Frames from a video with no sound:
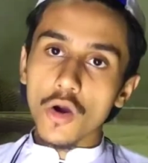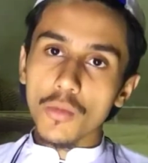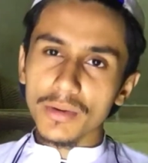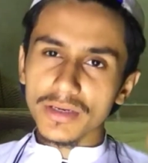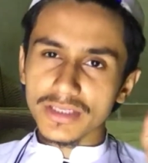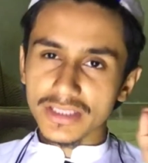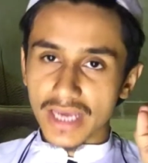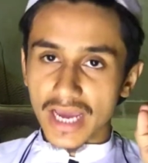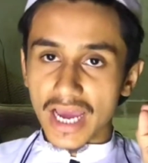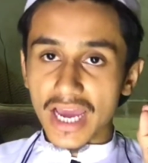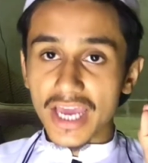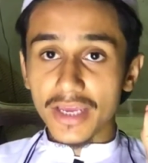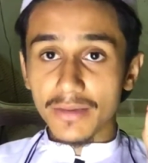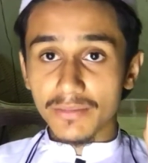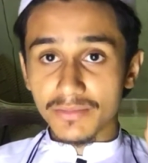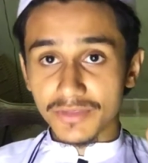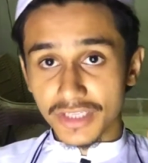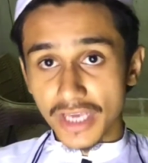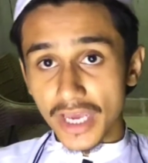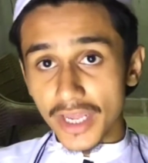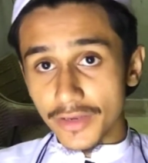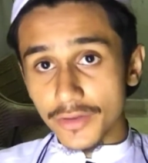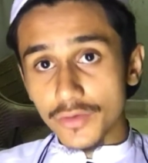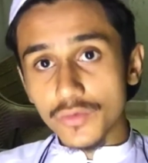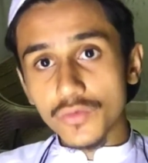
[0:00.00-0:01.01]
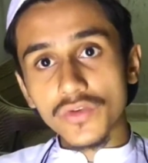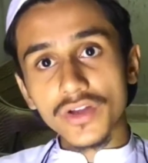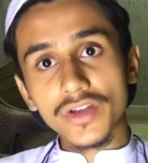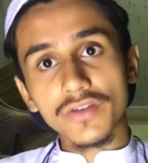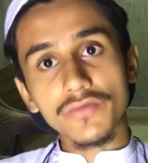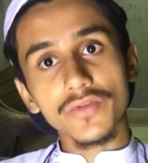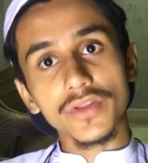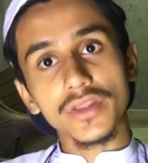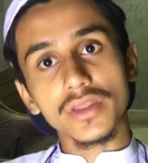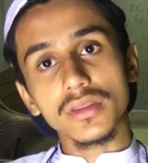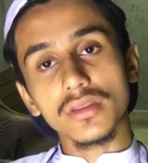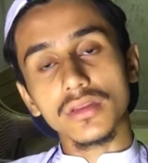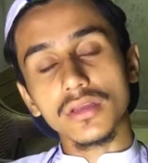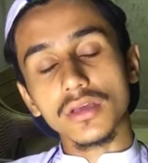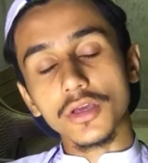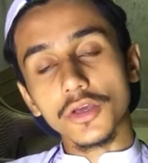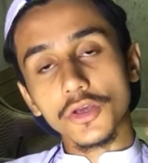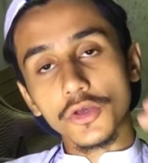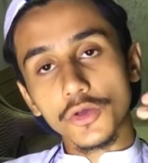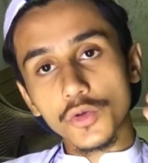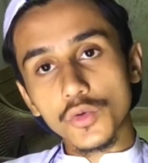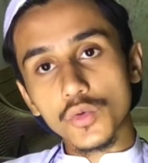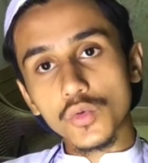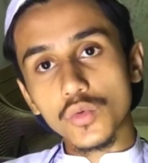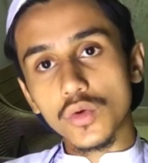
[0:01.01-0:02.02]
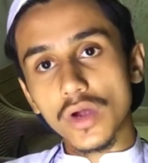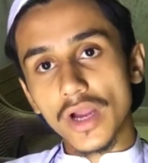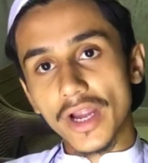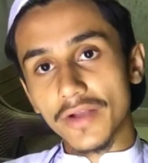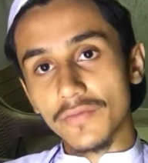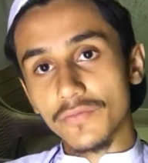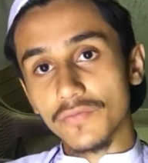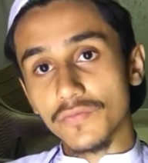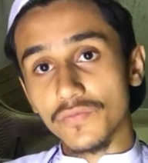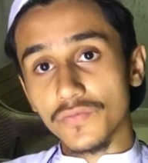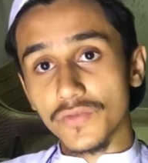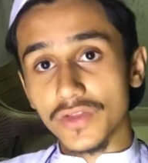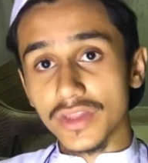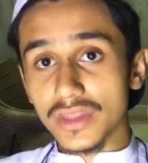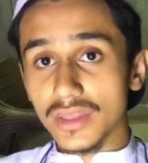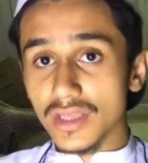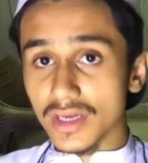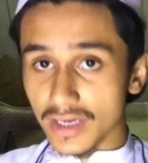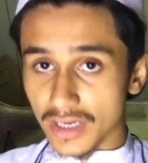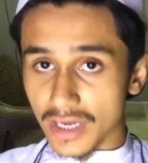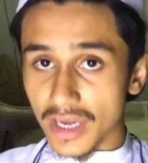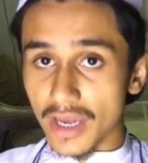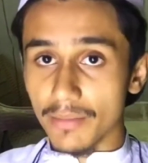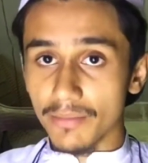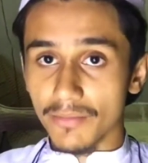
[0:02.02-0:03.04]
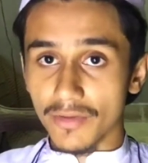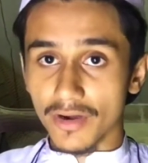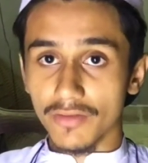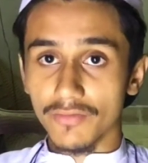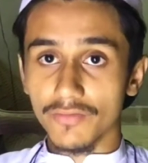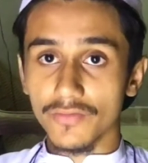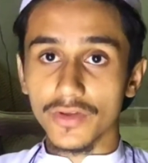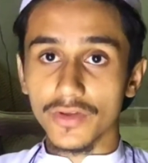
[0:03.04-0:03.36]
much I am genuine with you and with the camera.